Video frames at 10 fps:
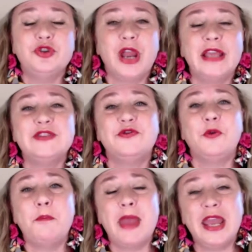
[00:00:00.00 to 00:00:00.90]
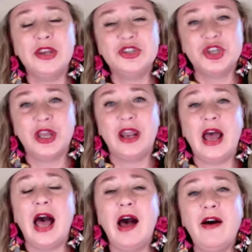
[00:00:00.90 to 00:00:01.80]

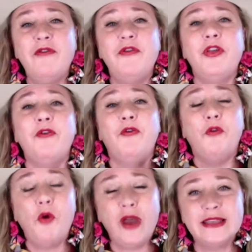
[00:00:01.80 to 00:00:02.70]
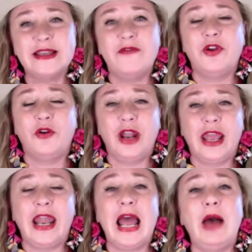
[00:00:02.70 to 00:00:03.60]
transformation of the voice of the
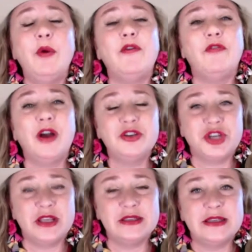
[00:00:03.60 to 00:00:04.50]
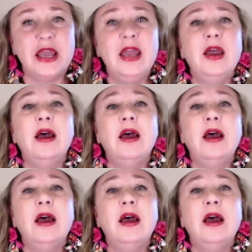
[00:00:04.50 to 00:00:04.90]
critic and how it functions